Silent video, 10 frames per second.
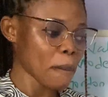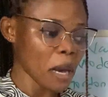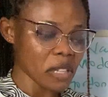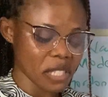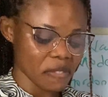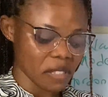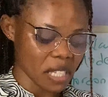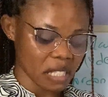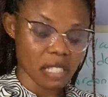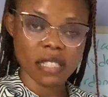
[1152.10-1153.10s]
about
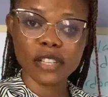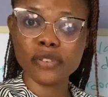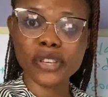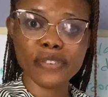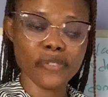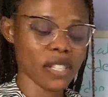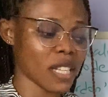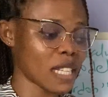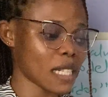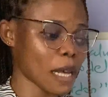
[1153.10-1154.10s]
dividends. They did not give us
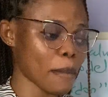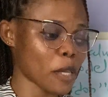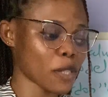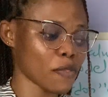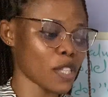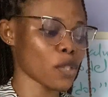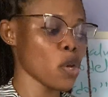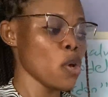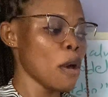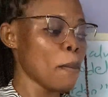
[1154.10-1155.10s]
anything about dividend,
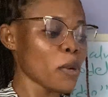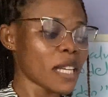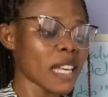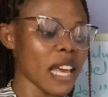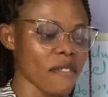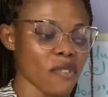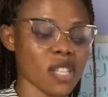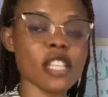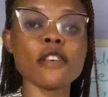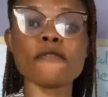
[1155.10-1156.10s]
but they gave
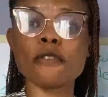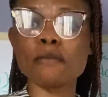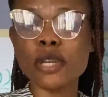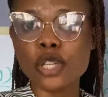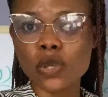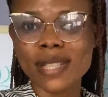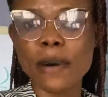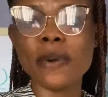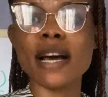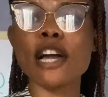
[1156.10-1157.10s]
us information that
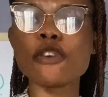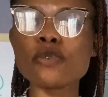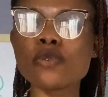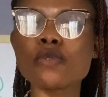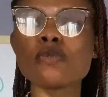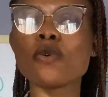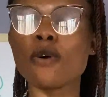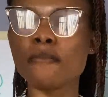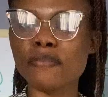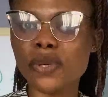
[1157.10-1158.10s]
we can use to
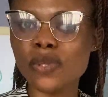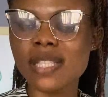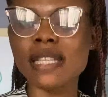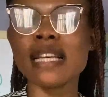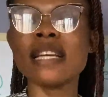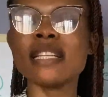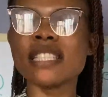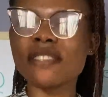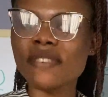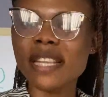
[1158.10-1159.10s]
compute
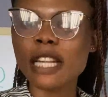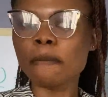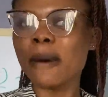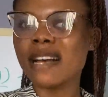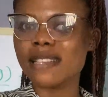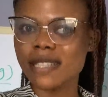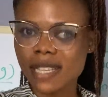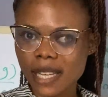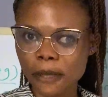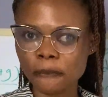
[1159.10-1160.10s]
dividend per
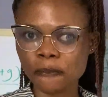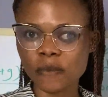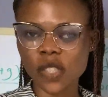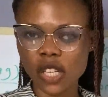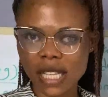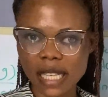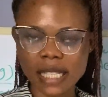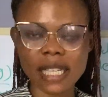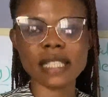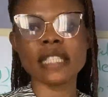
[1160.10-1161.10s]
share. You
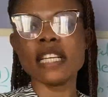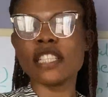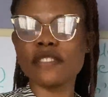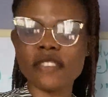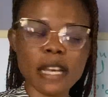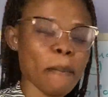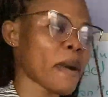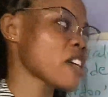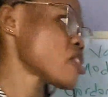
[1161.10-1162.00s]
understand? Dividend per